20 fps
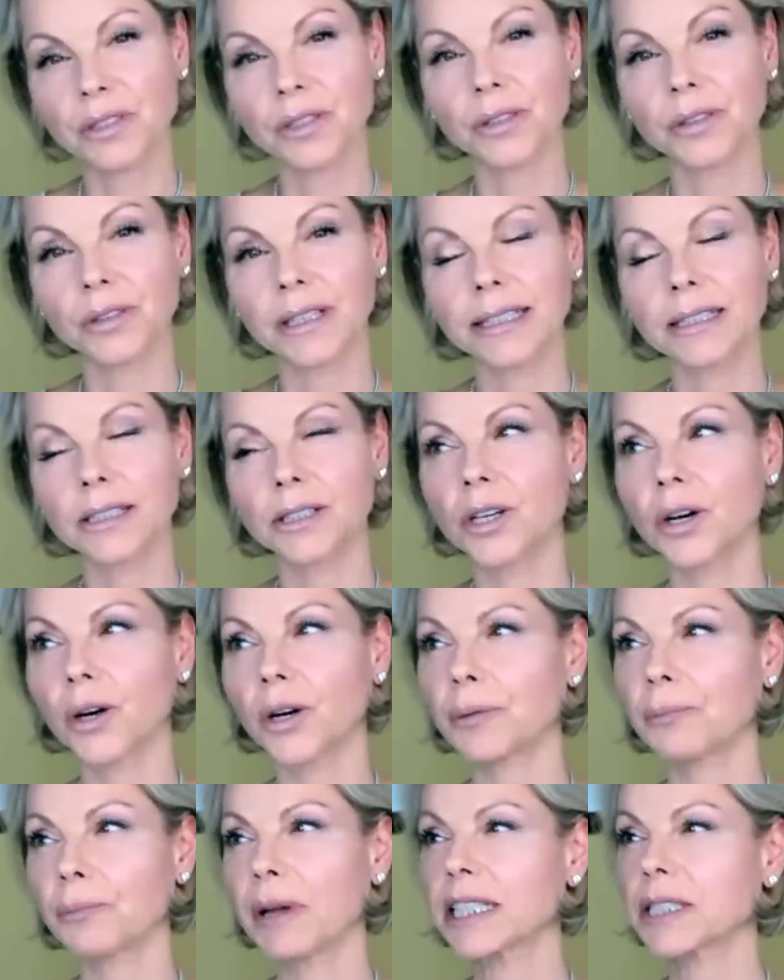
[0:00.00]
absolutely. And,
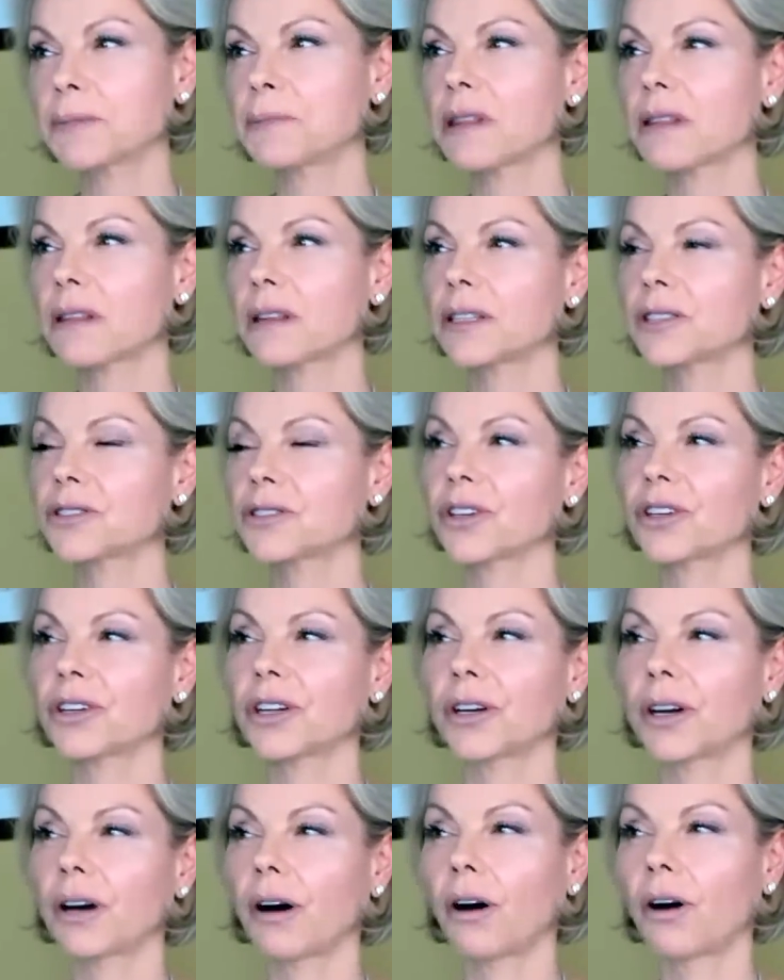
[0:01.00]
it makes me think,
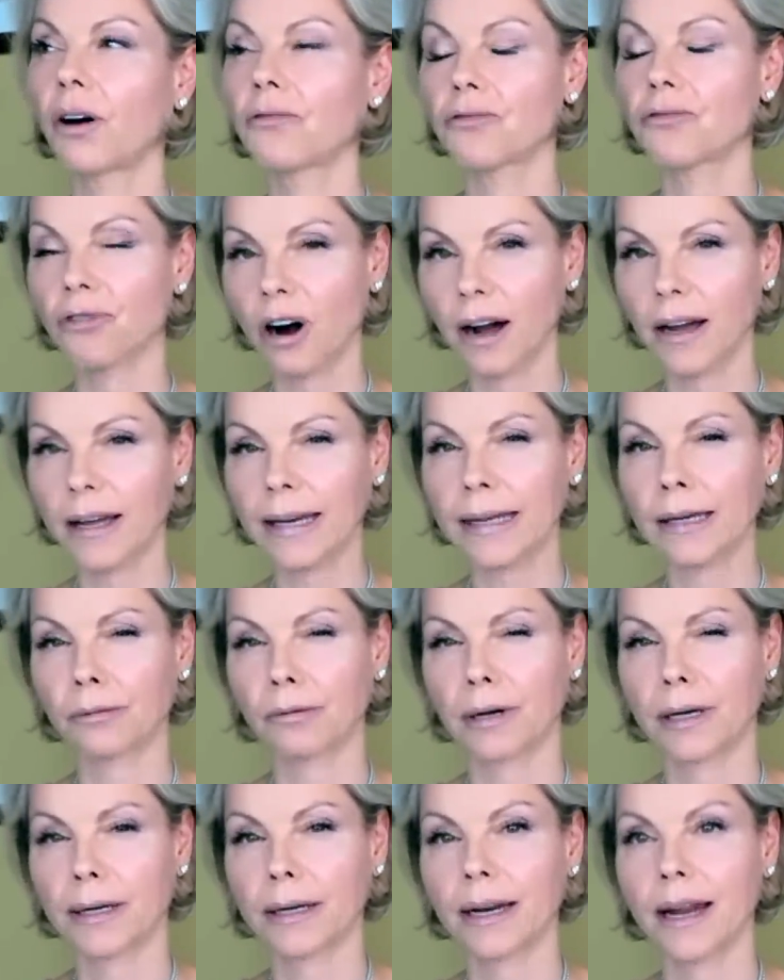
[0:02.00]
Donna, of
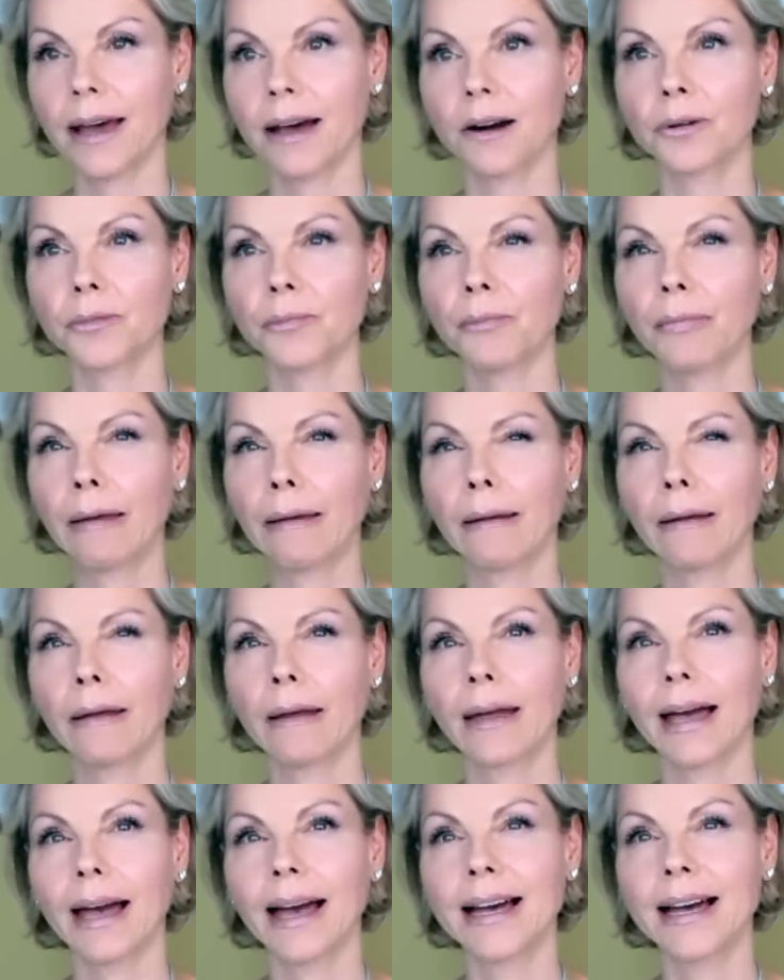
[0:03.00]
Riley right now
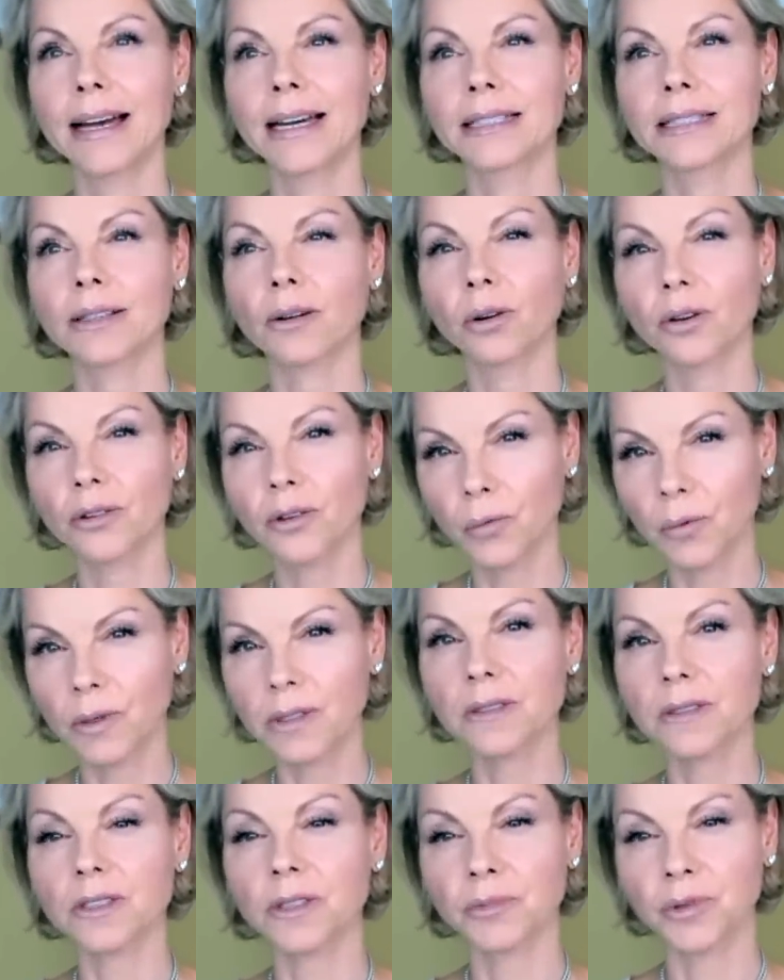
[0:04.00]
and all the
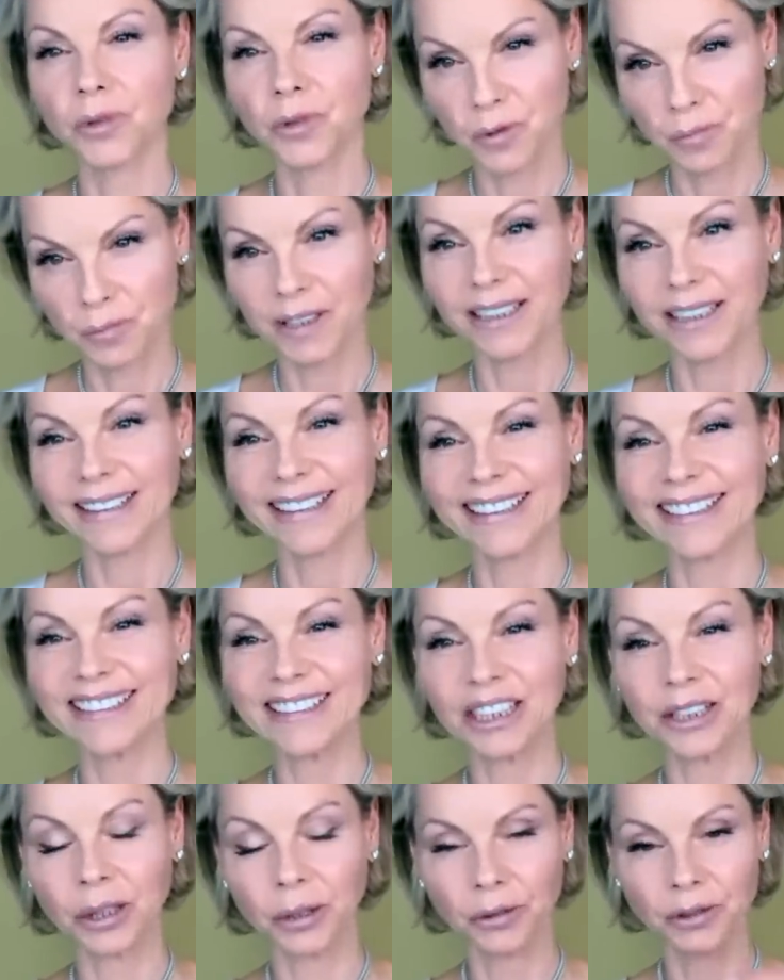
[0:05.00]
wisdom you speak
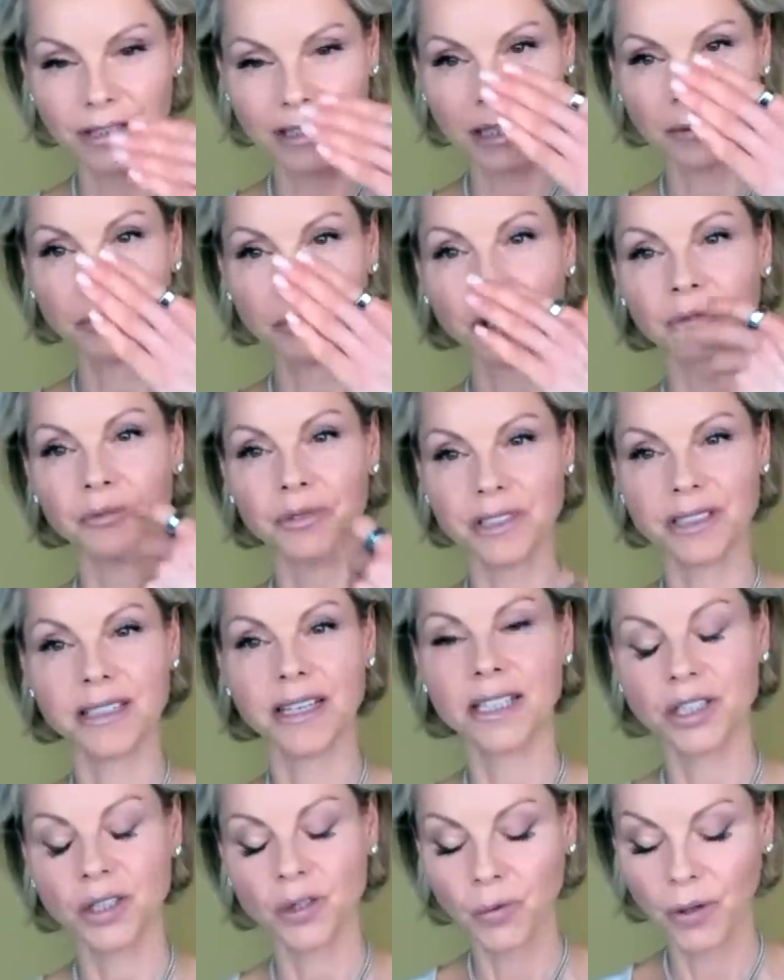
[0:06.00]
and, the deep
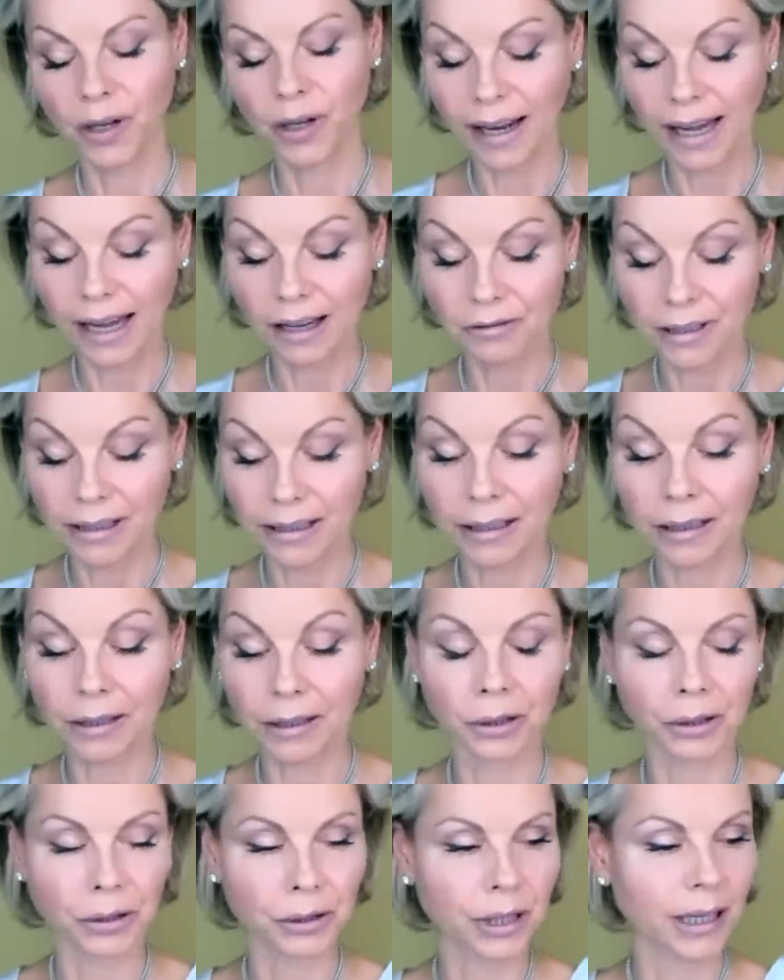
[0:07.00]
conversation we are having
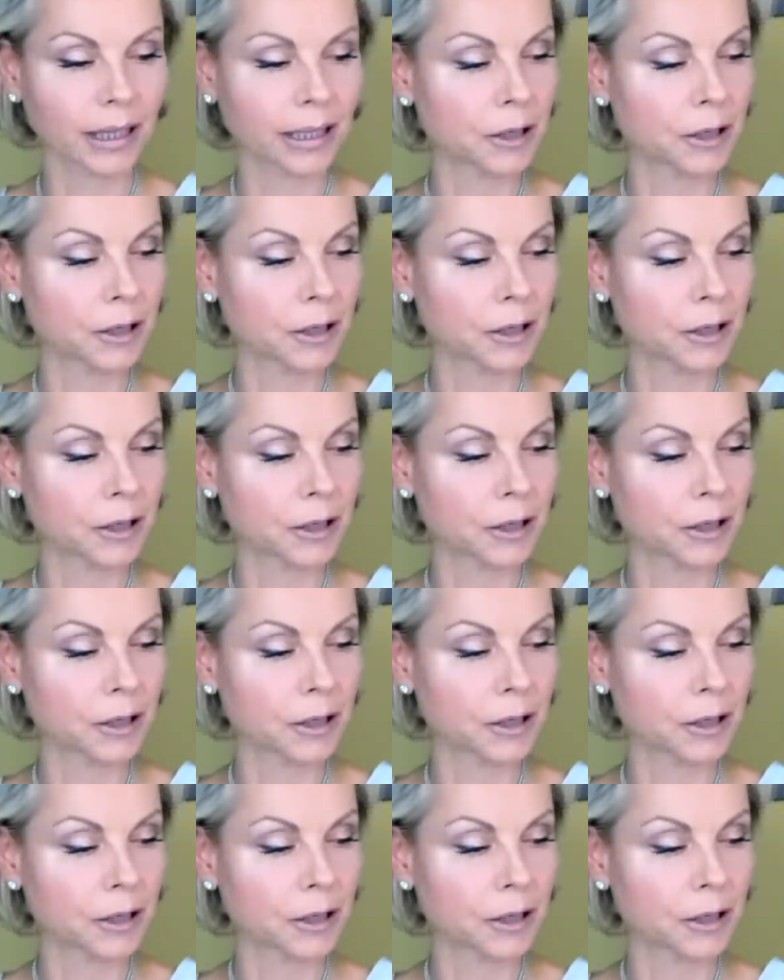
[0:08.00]
here.